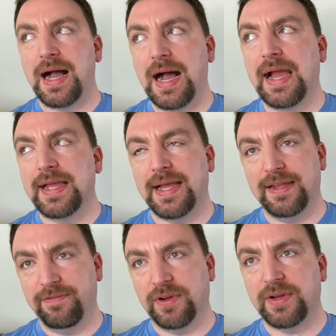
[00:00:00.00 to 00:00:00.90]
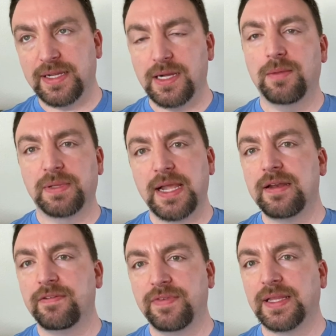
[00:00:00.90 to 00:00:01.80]
I had very
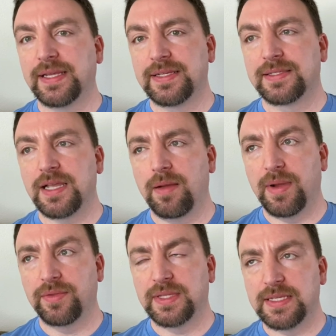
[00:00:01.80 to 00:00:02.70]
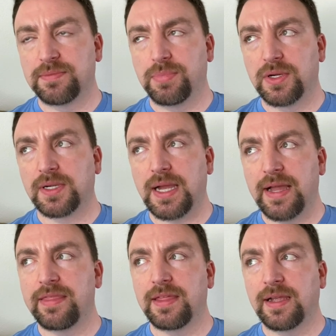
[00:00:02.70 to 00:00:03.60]
complicated feelings about this book.
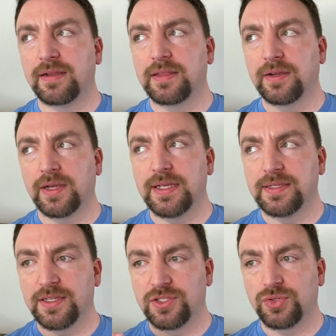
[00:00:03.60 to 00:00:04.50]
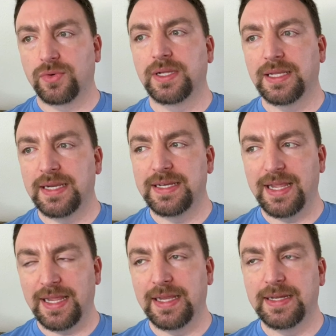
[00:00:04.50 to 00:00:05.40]
I think there is a storyline
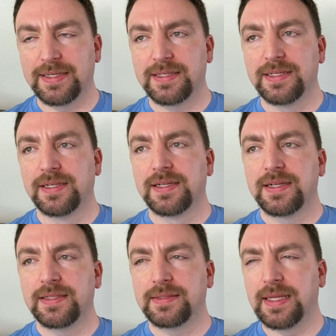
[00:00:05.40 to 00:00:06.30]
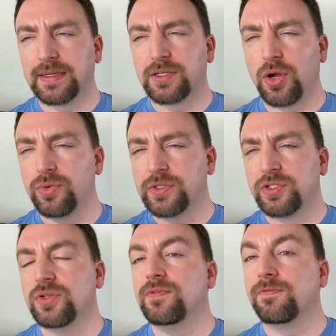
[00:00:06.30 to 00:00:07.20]
in it that goes
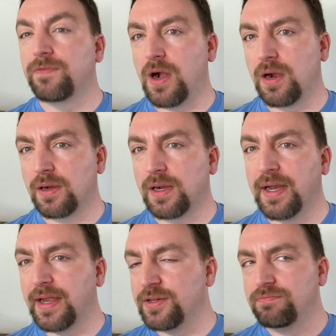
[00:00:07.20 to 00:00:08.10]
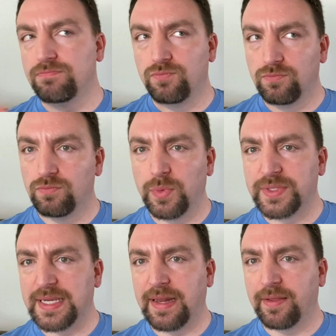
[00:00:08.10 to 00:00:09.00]
too far. And I won't
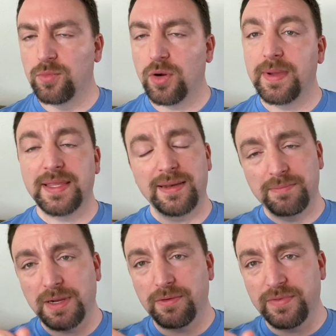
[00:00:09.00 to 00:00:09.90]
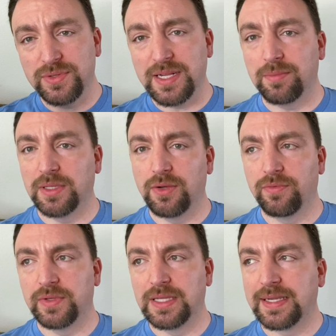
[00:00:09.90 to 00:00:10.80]
say anything more about that. My review's down below
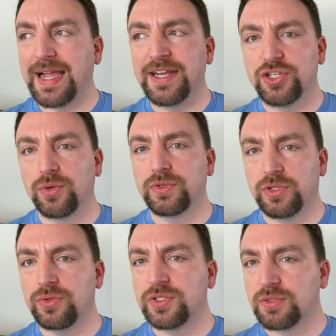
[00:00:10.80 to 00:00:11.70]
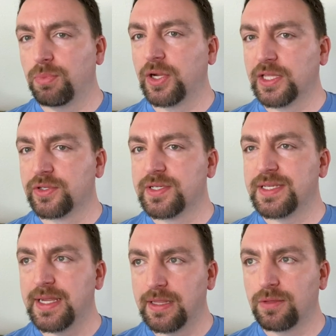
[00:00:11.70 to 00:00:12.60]
if you'd like. I don't do
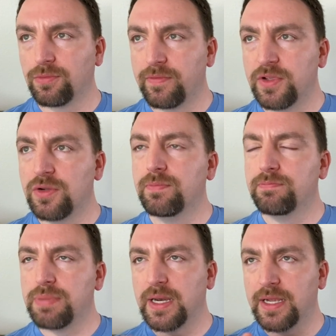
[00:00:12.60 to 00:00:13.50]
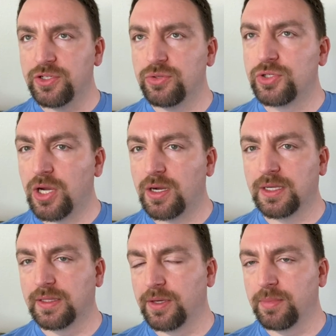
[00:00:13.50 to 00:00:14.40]
spoilers in the review, but I do talk a
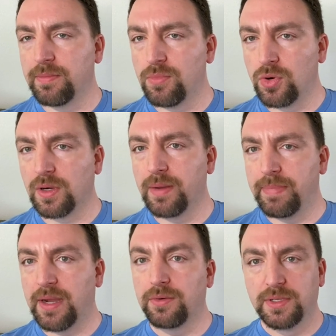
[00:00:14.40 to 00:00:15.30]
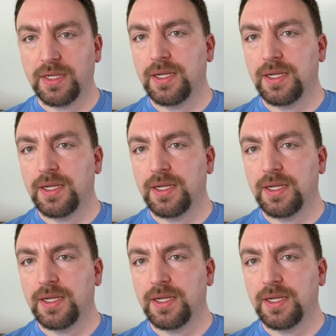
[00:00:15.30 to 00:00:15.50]
little bit more about